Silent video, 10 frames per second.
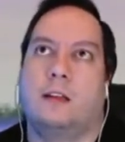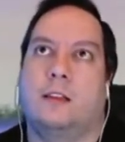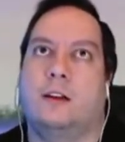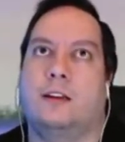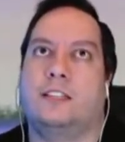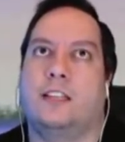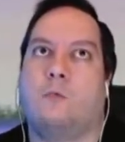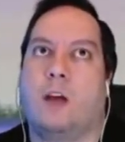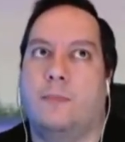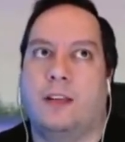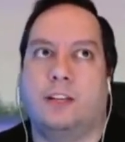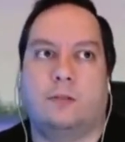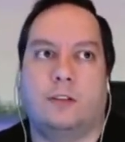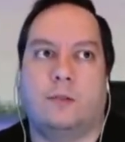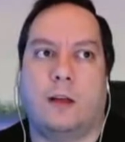there is a white mage
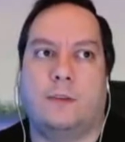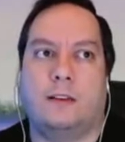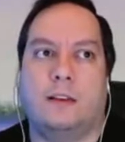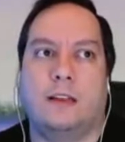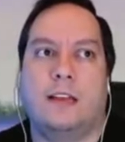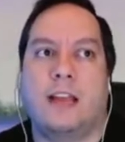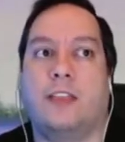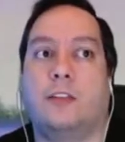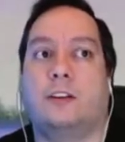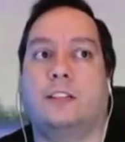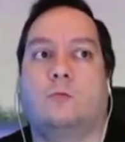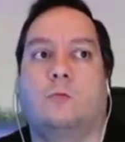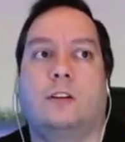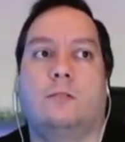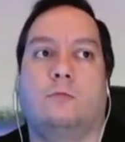only weapon, and there is
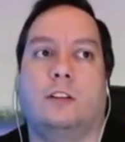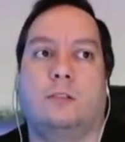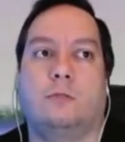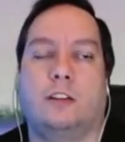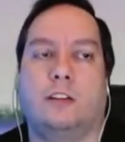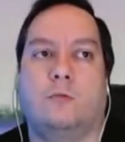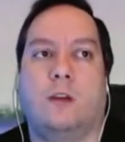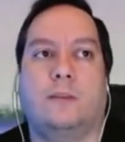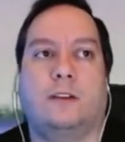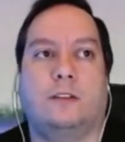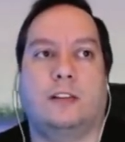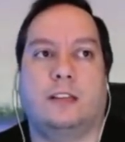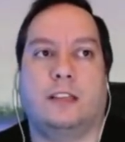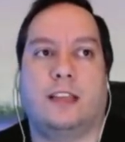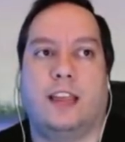one really good weapon near the
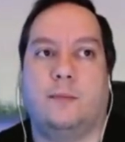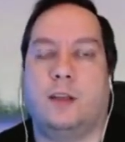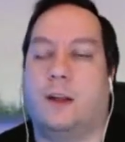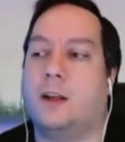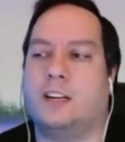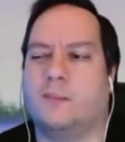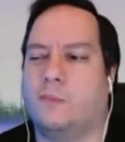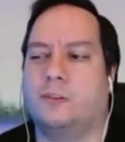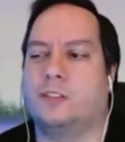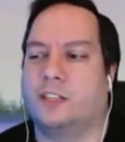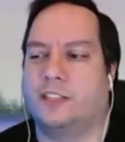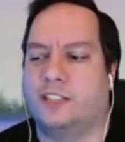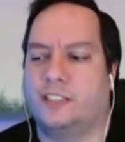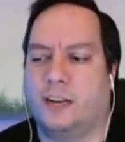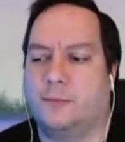end of the game. And I'm not talking bonus
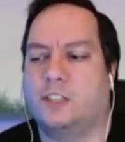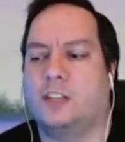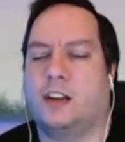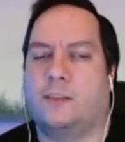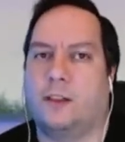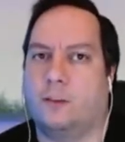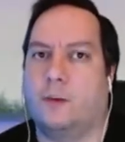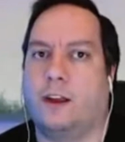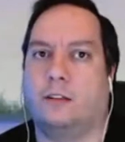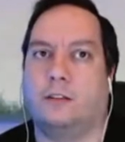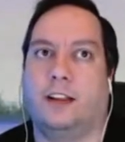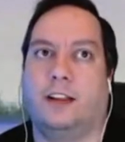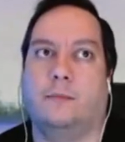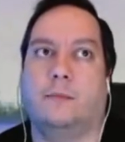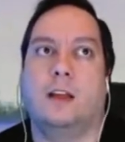dungeons yet, I'm just talking about the regular
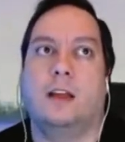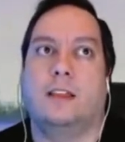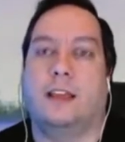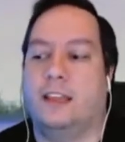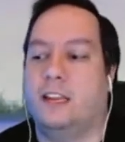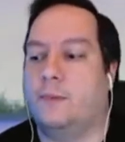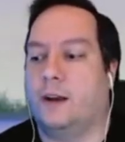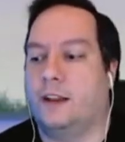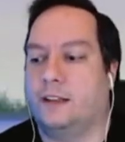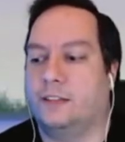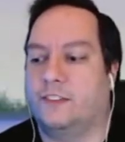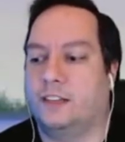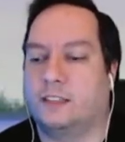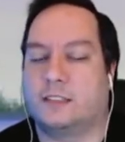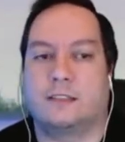game that anybody can
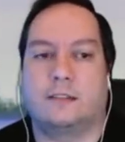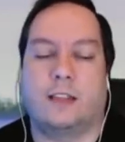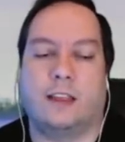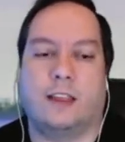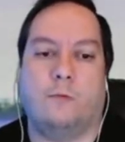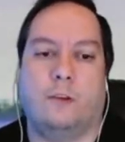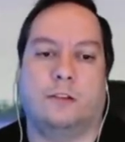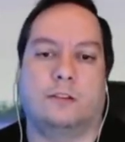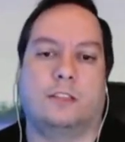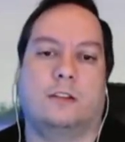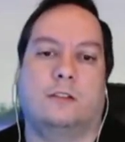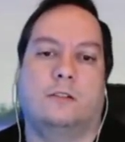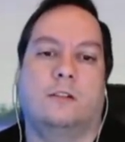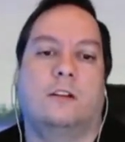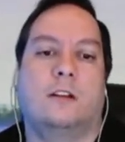fix, that can wield.
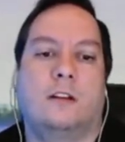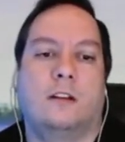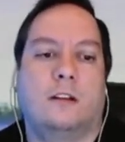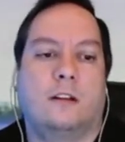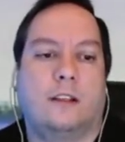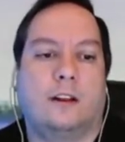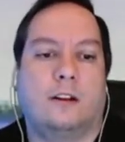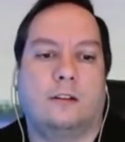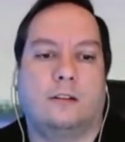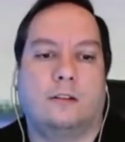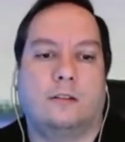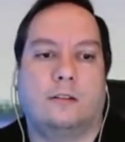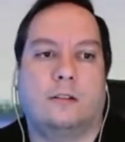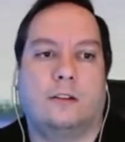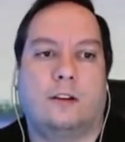So there
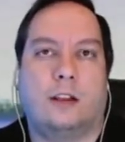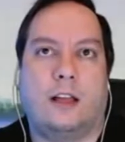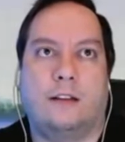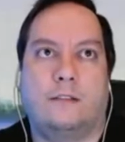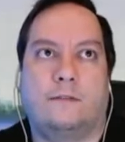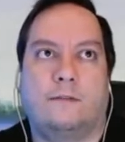are a lot of